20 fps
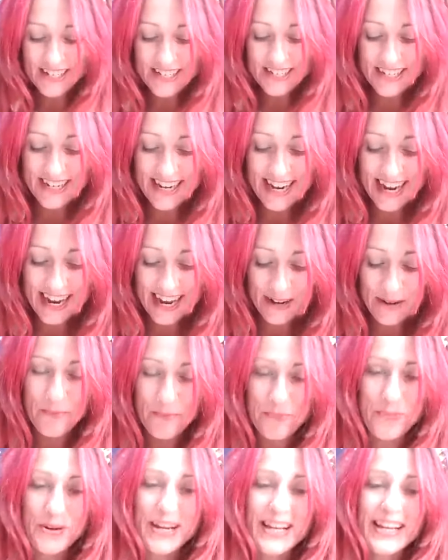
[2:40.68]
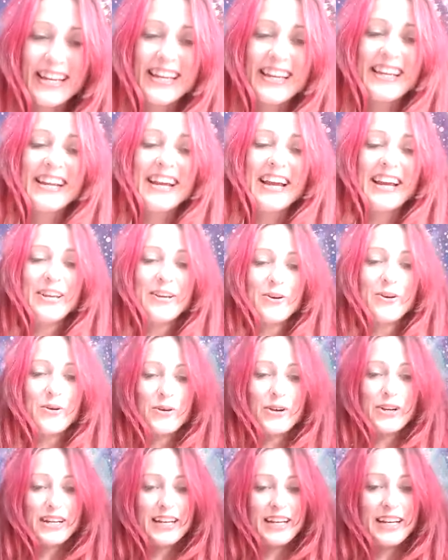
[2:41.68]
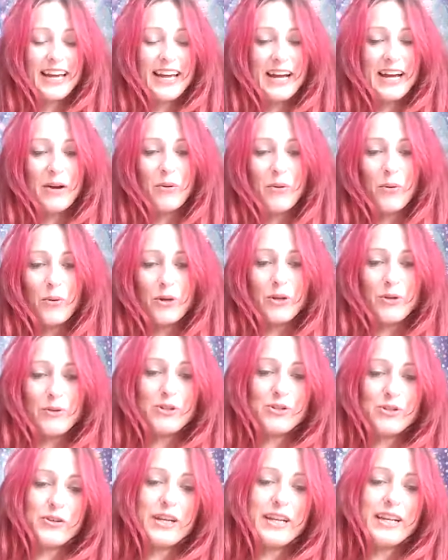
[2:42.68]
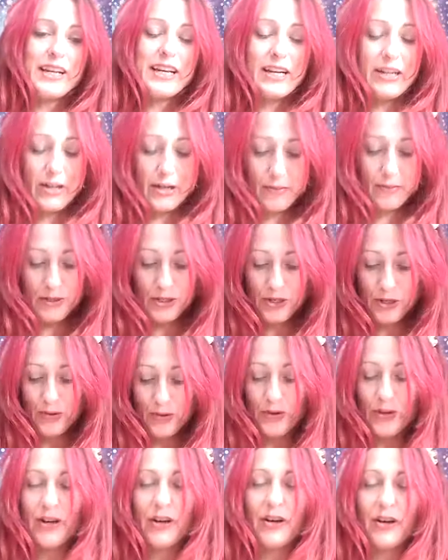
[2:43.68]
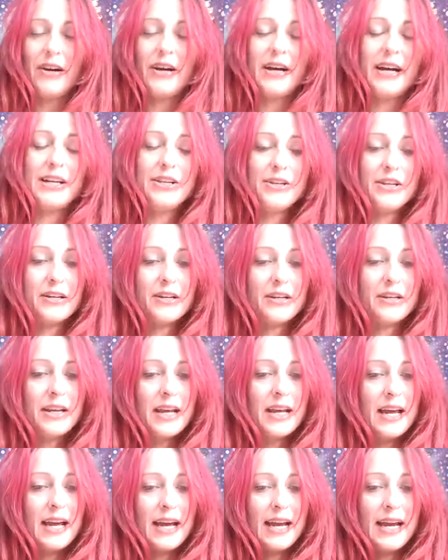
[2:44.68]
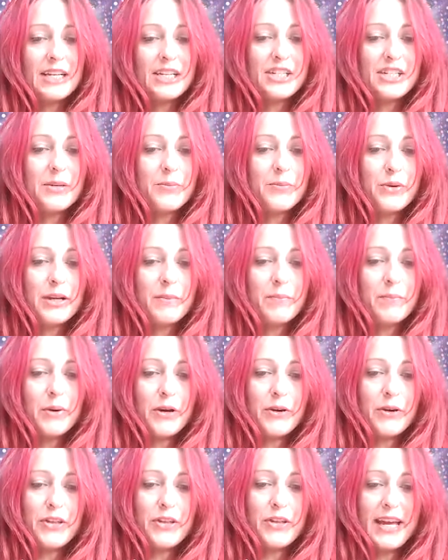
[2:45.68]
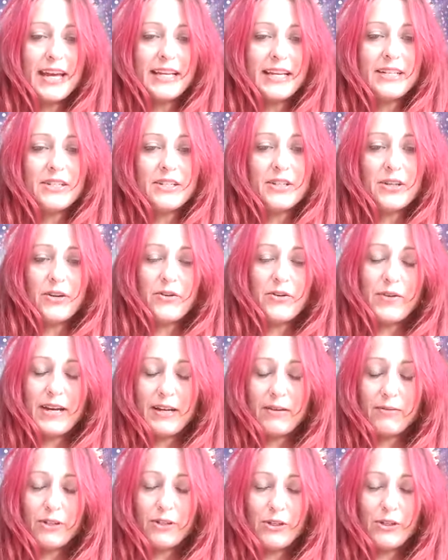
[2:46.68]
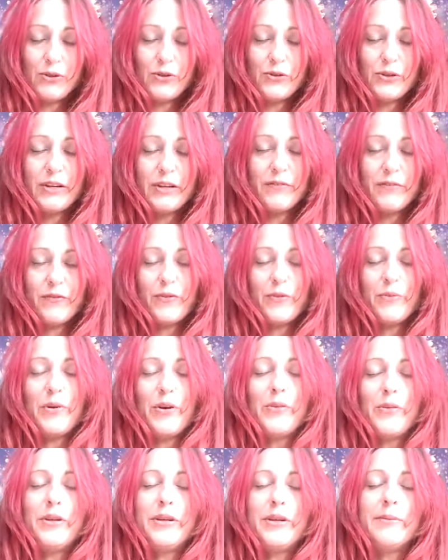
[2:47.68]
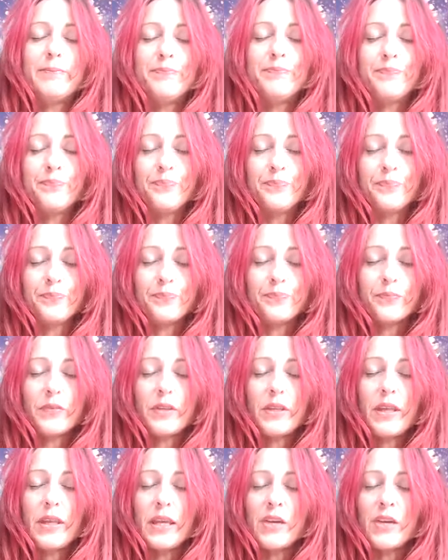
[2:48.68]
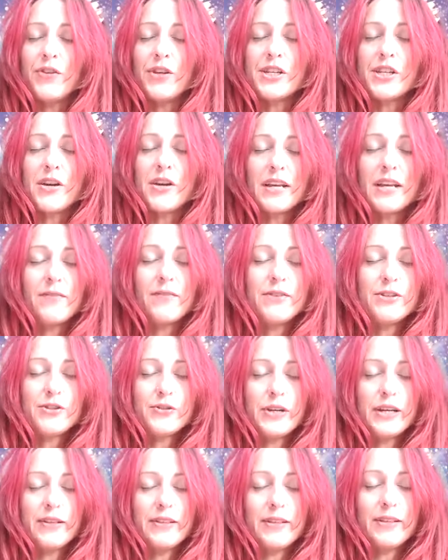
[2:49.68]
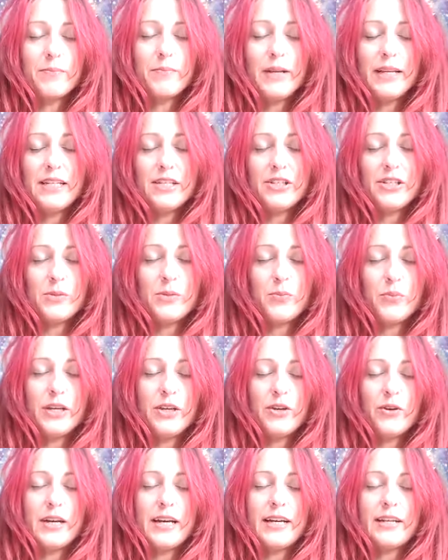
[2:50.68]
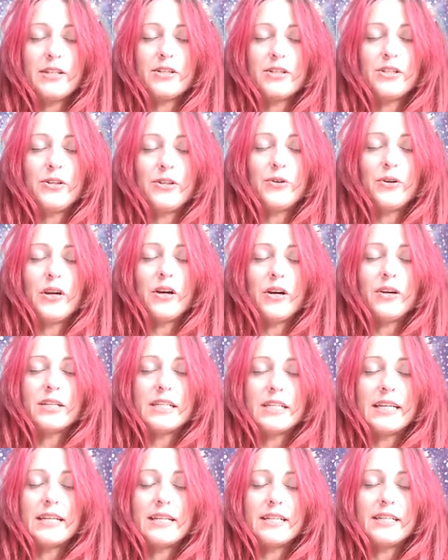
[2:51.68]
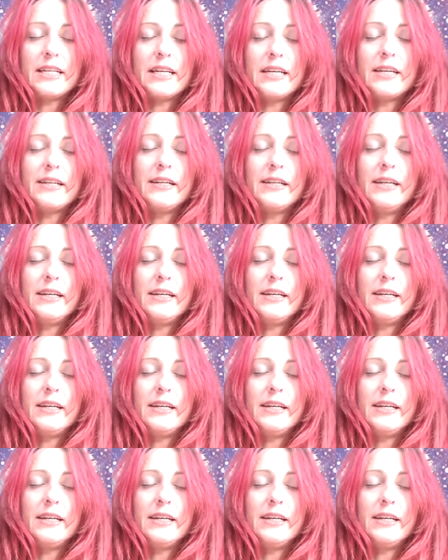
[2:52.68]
so now bringing your cacao or your drink up to your heart, and you can actually bring both hands around your drink for a moment. If you don't have a drink, then please just bring your hands to your heart center.